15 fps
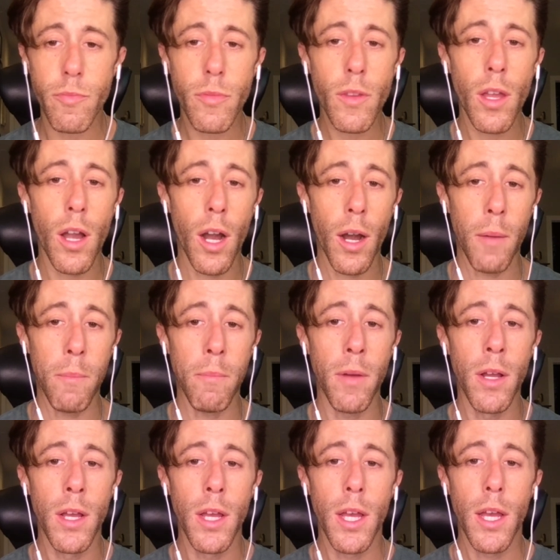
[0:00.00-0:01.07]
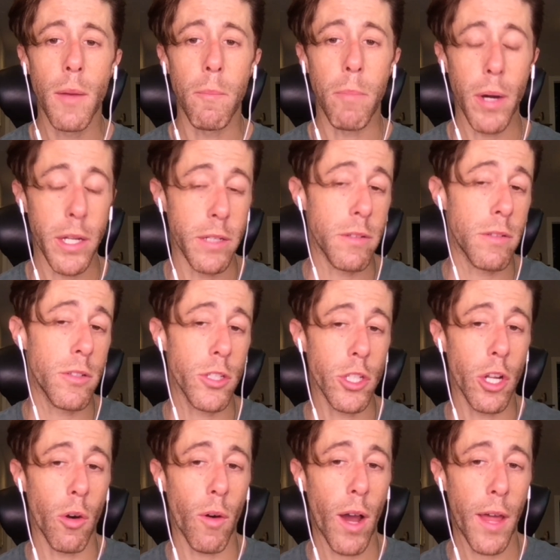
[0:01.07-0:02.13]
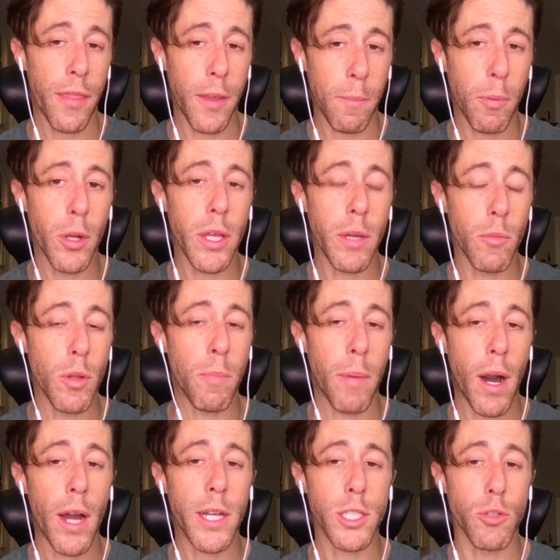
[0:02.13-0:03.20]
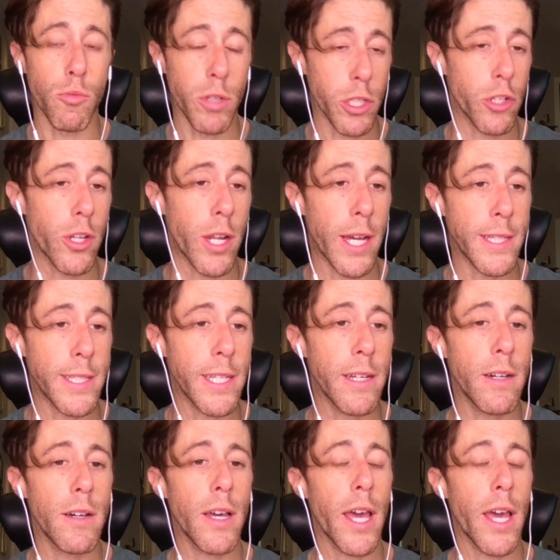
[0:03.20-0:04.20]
But I think putting him with Bonk is a really good idea,